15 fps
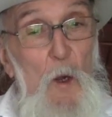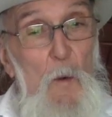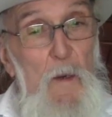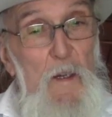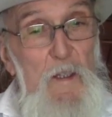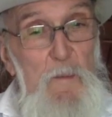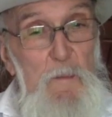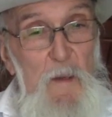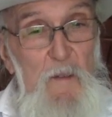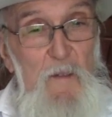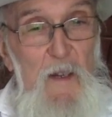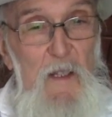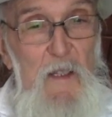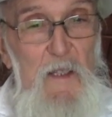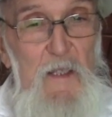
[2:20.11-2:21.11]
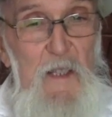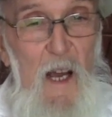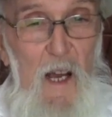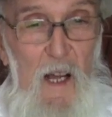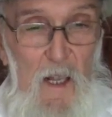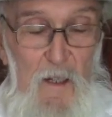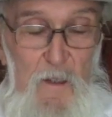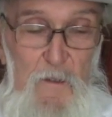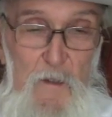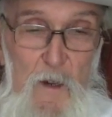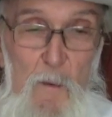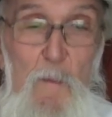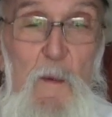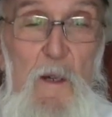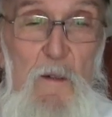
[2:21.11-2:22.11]
which prevents the hull
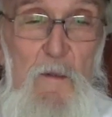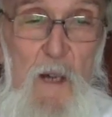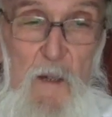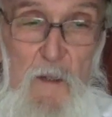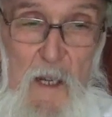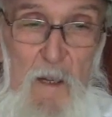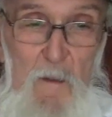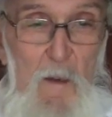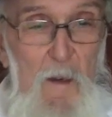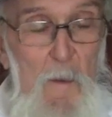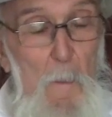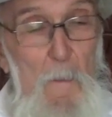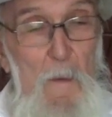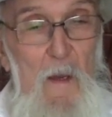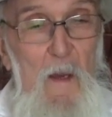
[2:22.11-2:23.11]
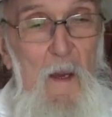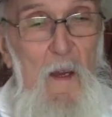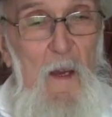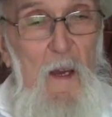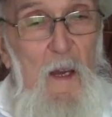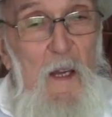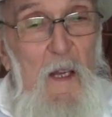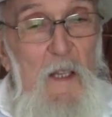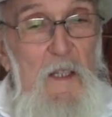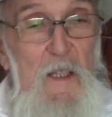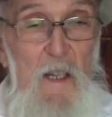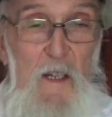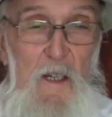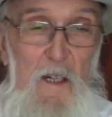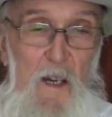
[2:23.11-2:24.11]
from corroding.
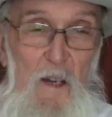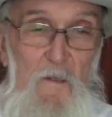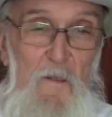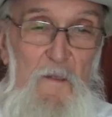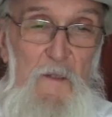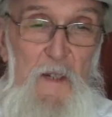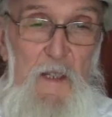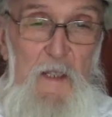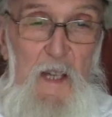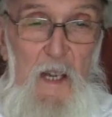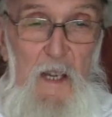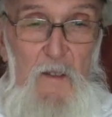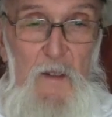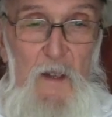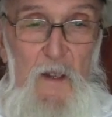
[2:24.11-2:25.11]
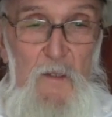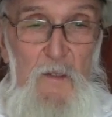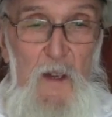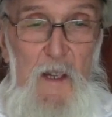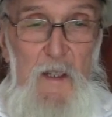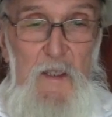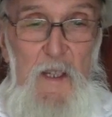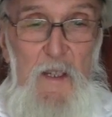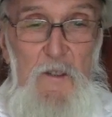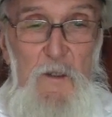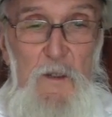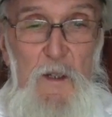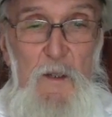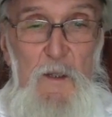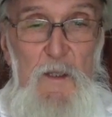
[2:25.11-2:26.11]
Sir Humphrey Davy first
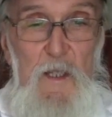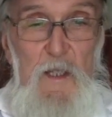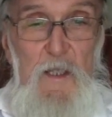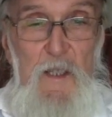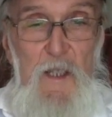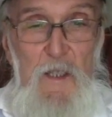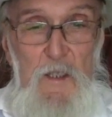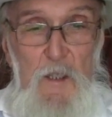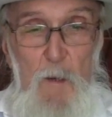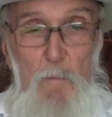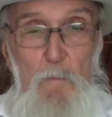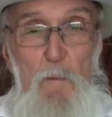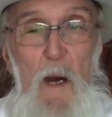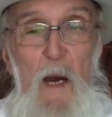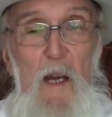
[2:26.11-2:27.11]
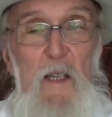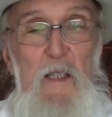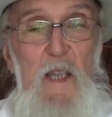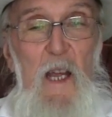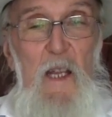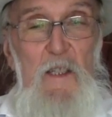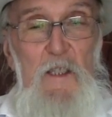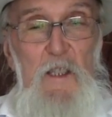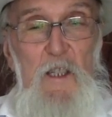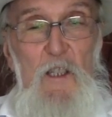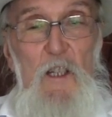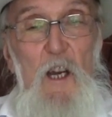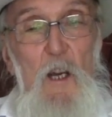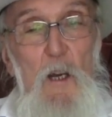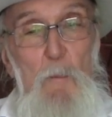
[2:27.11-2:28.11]
introduced this system by
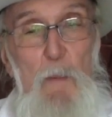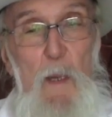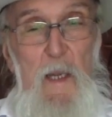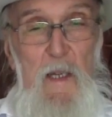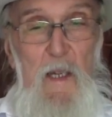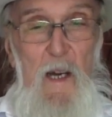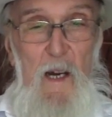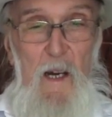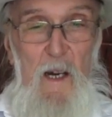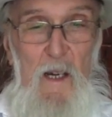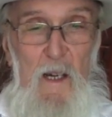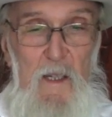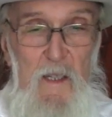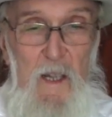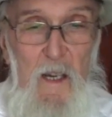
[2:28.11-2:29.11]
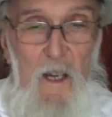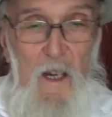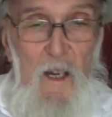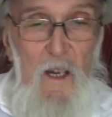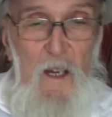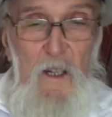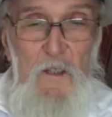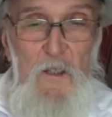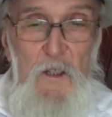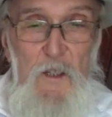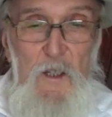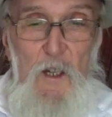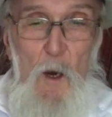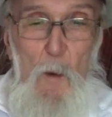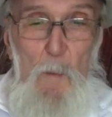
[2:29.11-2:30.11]
attaching pig iron to
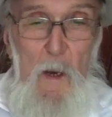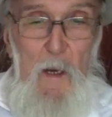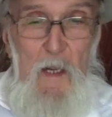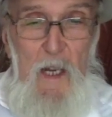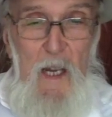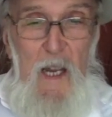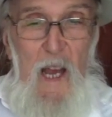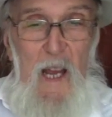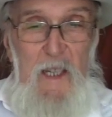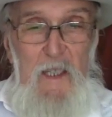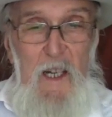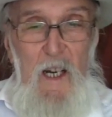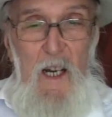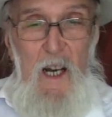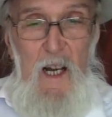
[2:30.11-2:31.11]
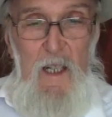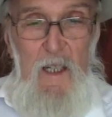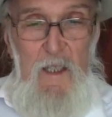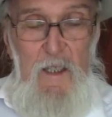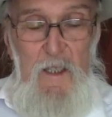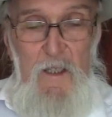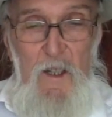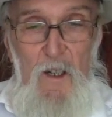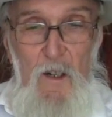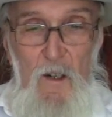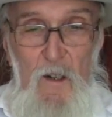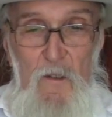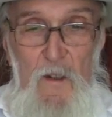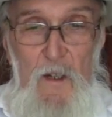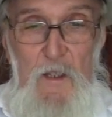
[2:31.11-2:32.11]
the copper-clad hulls
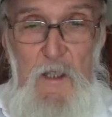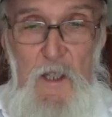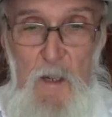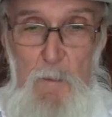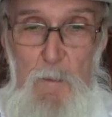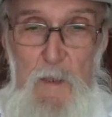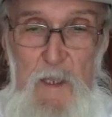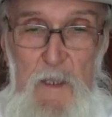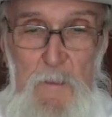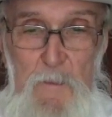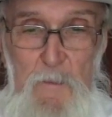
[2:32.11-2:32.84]
of ships.